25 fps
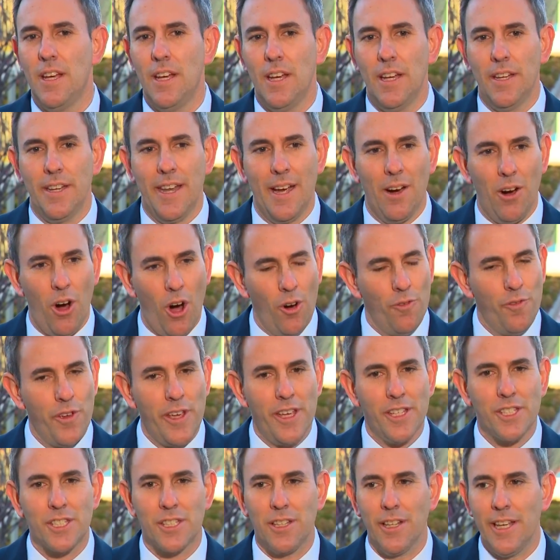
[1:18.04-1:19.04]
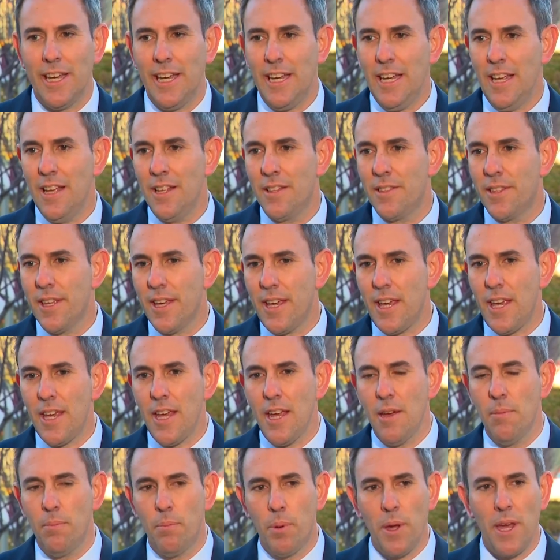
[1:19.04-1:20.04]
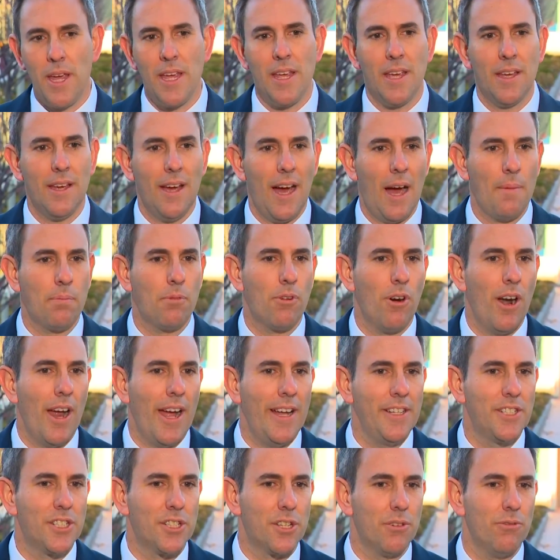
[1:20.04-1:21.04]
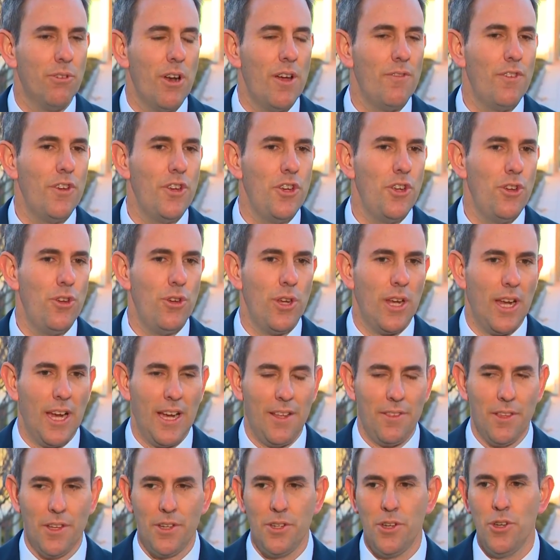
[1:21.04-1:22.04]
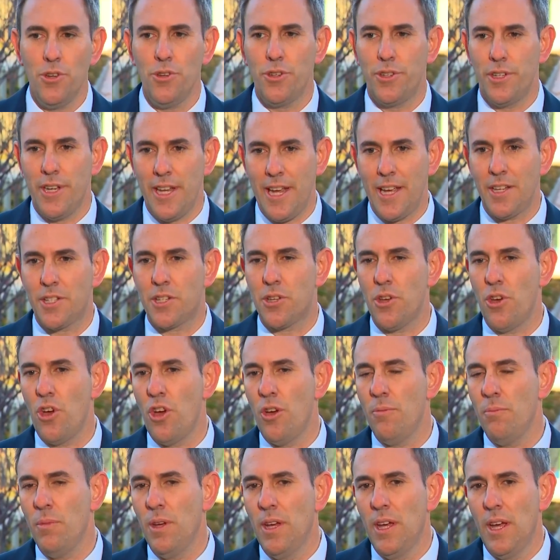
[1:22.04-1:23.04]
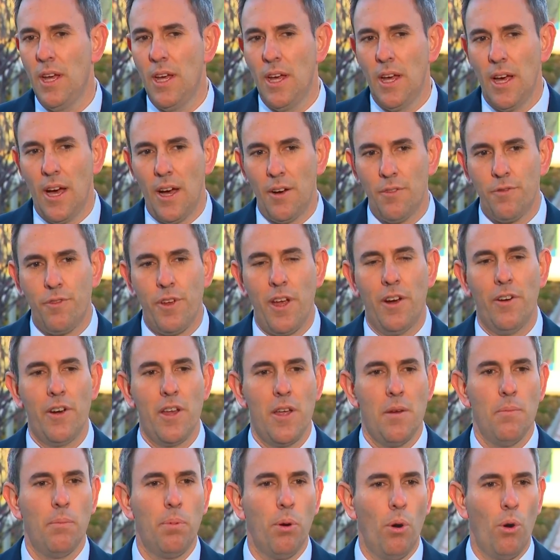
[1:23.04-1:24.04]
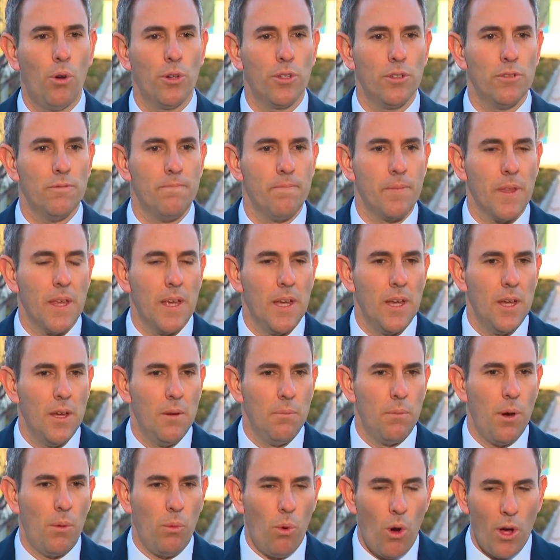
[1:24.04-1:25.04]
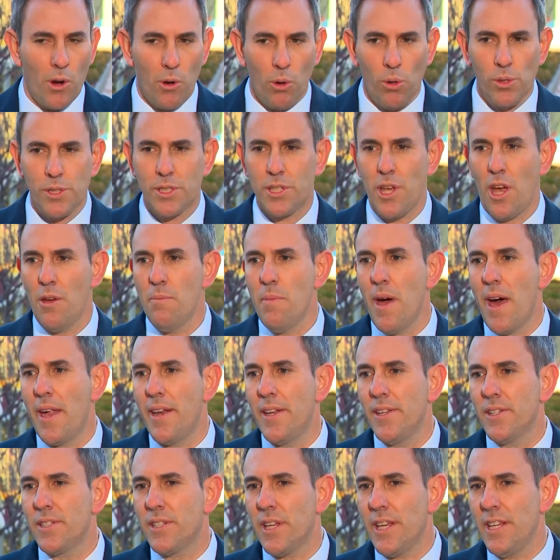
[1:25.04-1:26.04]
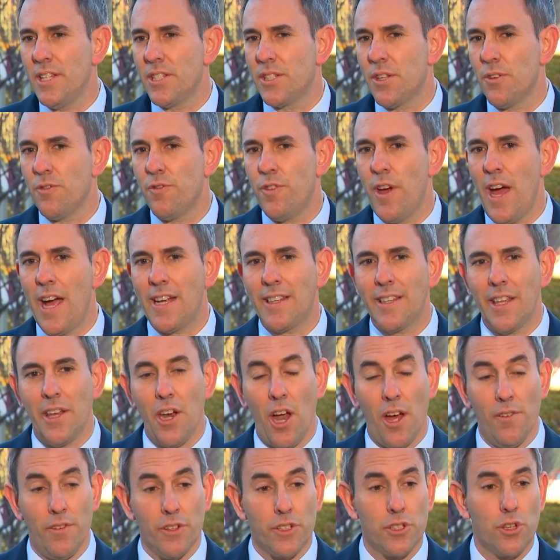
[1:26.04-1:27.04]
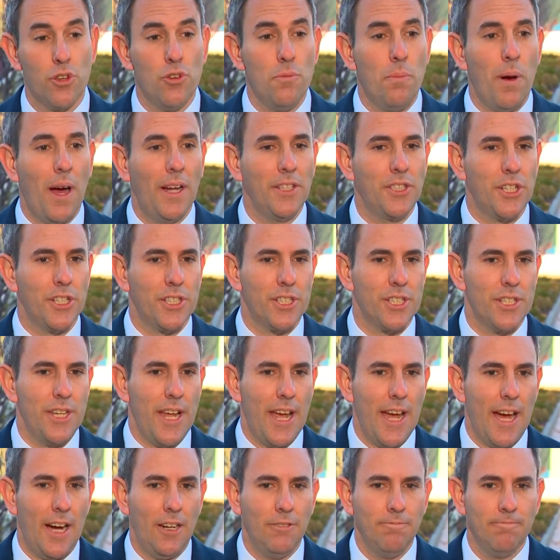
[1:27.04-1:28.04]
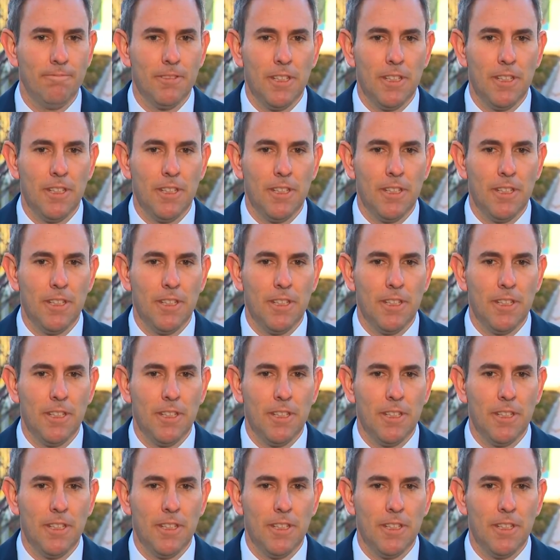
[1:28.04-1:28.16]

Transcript: Now, obviously, the big upgrades to revenue in the new near term are very important. But what also matters is the fact that over two budgets now,